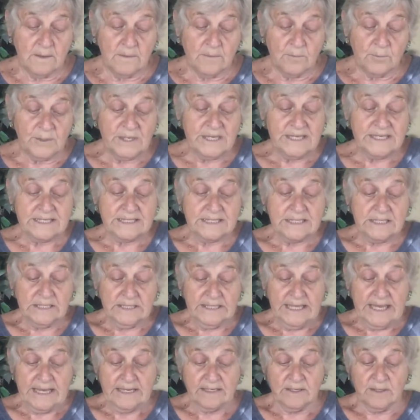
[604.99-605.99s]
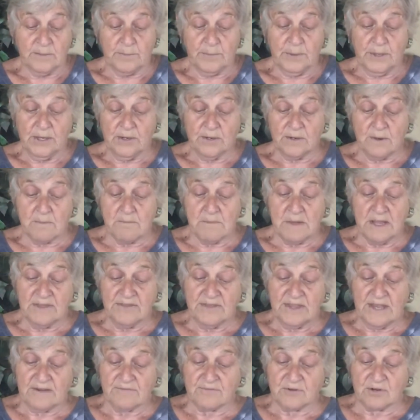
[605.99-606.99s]
When he still hadn't appeared a month
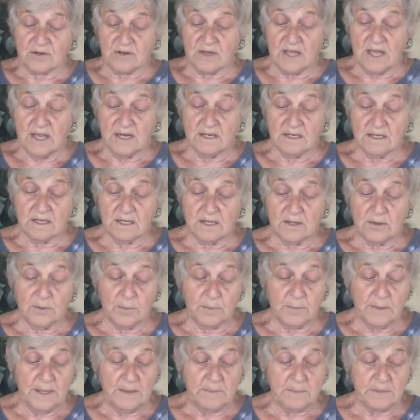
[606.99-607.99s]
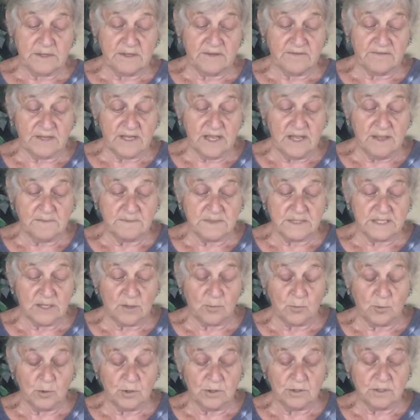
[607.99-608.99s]
after Hanukkah, the people of Chelm
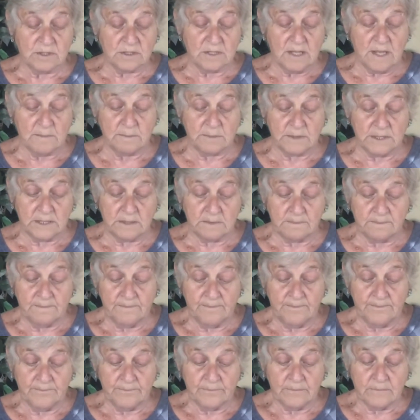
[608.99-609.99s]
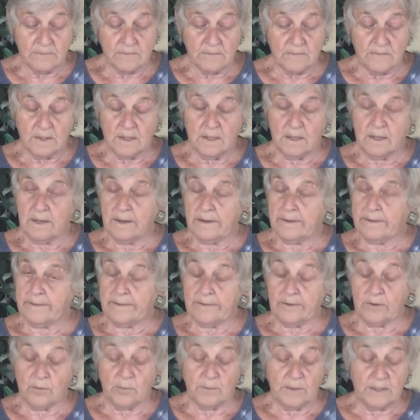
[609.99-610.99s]
sent word to Lublin.
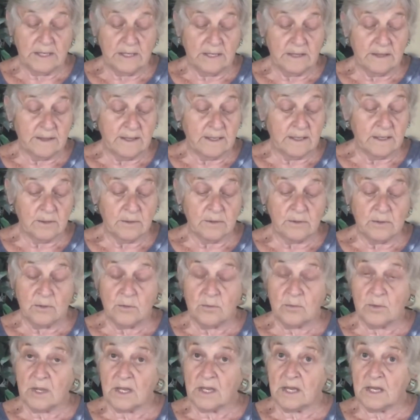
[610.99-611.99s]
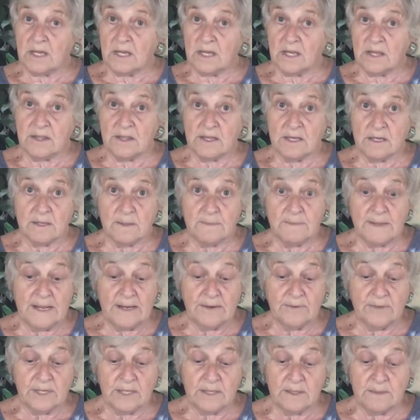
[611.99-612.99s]
Nobody there knew anything
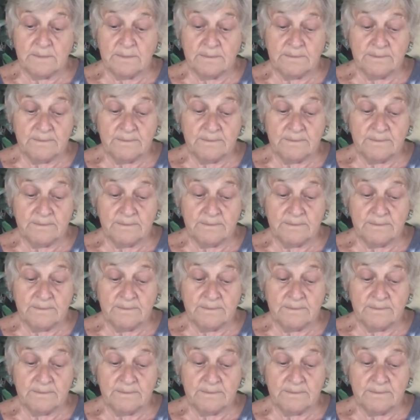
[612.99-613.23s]
about him.